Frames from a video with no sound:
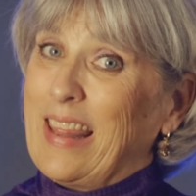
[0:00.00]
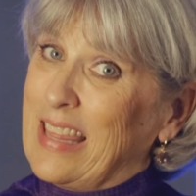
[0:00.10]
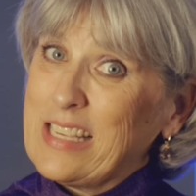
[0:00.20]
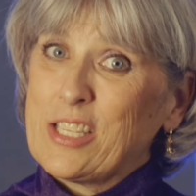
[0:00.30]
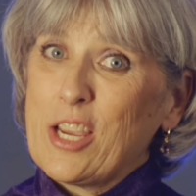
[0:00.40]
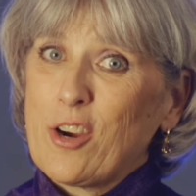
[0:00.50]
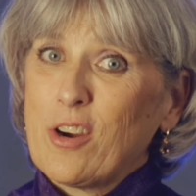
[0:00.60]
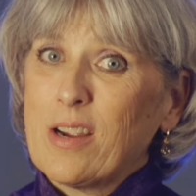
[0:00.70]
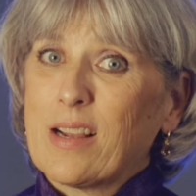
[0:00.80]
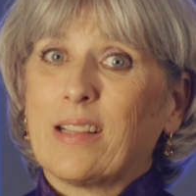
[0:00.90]
This
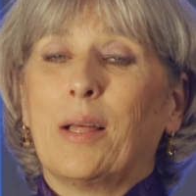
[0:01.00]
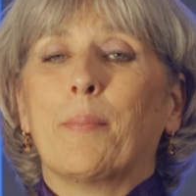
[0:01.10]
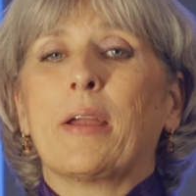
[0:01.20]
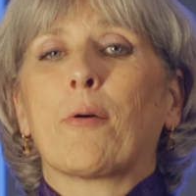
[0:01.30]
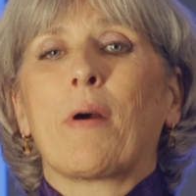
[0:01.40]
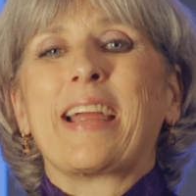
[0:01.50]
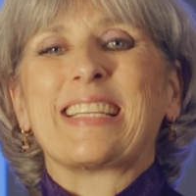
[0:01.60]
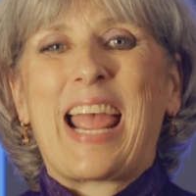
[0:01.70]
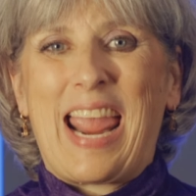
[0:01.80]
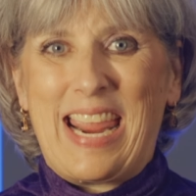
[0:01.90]
year, Columbia
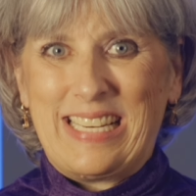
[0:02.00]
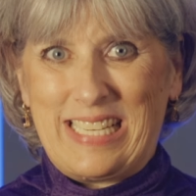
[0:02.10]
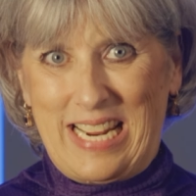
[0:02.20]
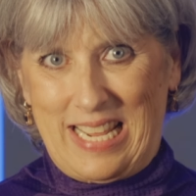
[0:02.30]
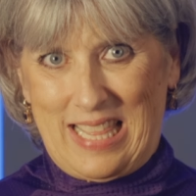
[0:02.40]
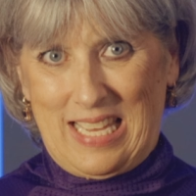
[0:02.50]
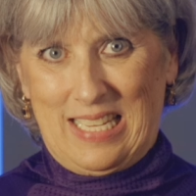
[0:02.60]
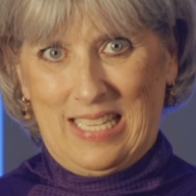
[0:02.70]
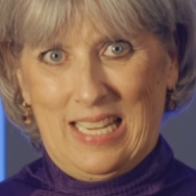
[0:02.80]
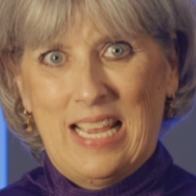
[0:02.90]
ranked 18th.
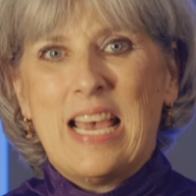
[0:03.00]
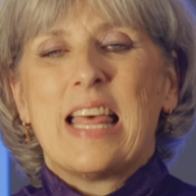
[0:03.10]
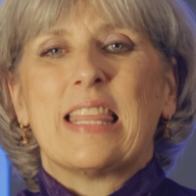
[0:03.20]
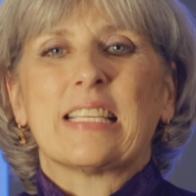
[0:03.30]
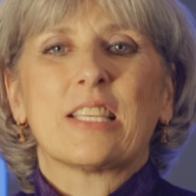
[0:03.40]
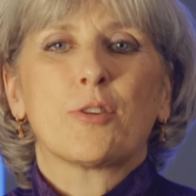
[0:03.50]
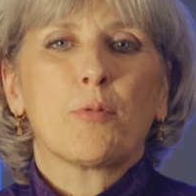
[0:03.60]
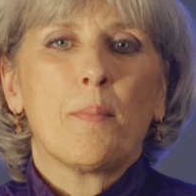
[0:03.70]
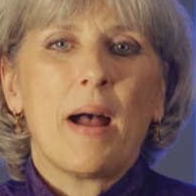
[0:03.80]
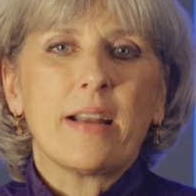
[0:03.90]
This is a
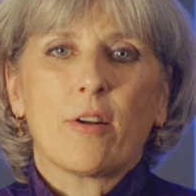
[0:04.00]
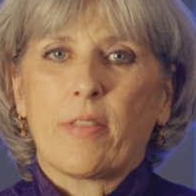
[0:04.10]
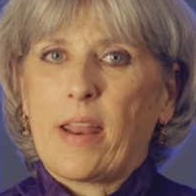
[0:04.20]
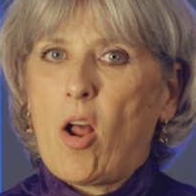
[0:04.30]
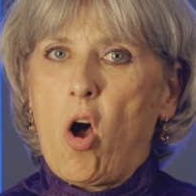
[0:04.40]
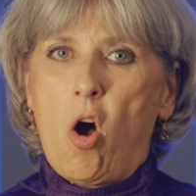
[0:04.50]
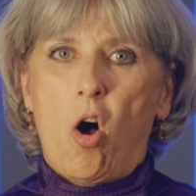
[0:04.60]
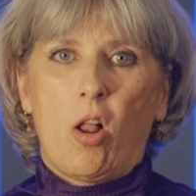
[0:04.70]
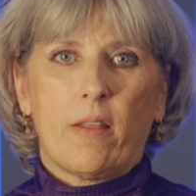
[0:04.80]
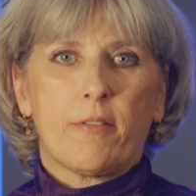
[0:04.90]
reminder that
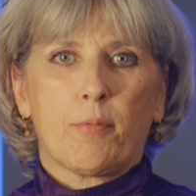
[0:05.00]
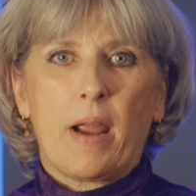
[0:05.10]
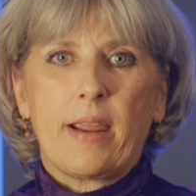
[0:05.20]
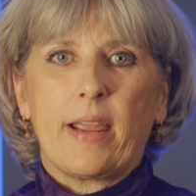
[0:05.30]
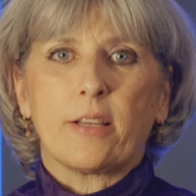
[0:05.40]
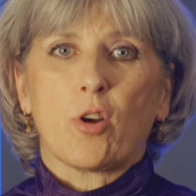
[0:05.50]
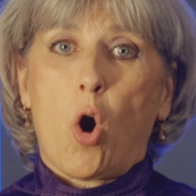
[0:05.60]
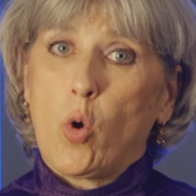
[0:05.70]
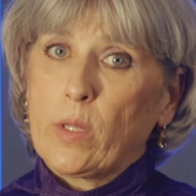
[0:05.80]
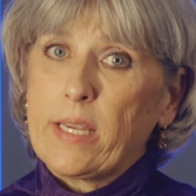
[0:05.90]
all of the rankings are
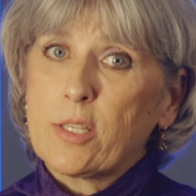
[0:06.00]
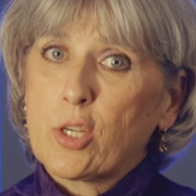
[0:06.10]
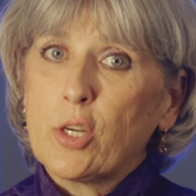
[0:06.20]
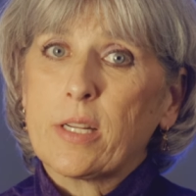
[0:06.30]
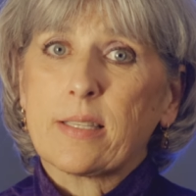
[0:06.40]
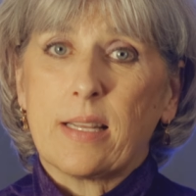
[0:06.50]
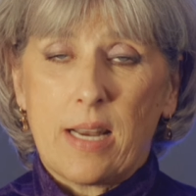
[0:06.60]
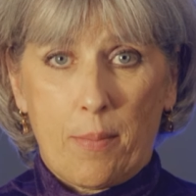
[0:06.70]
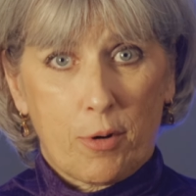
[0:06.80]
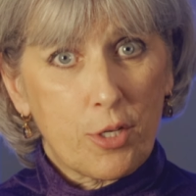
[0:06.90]
only as good as the
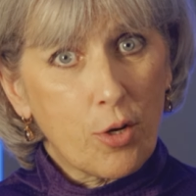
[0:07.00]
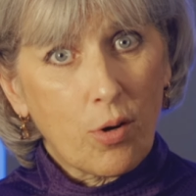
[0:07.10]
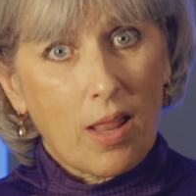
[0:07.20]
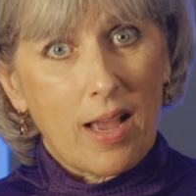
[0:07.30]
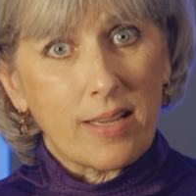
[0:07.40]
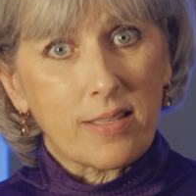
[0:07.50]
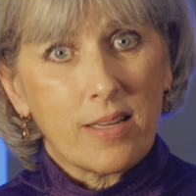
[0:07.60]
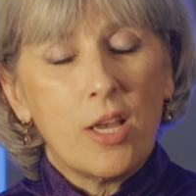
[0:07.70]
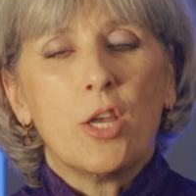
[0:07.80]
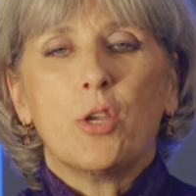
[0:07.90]
numbers
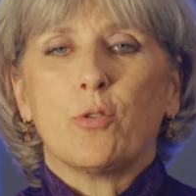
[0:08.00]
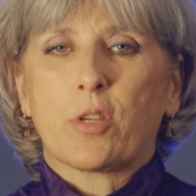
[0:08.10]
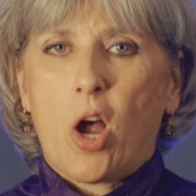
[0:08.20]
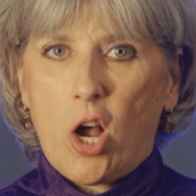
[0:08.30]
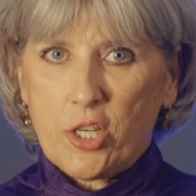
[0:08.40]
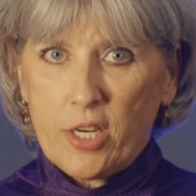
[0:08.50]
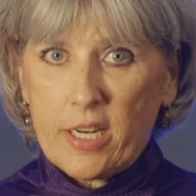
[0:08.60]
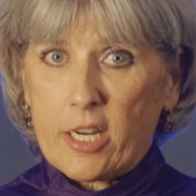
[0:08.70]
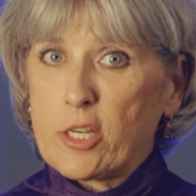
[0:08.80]
utilized. Use caution in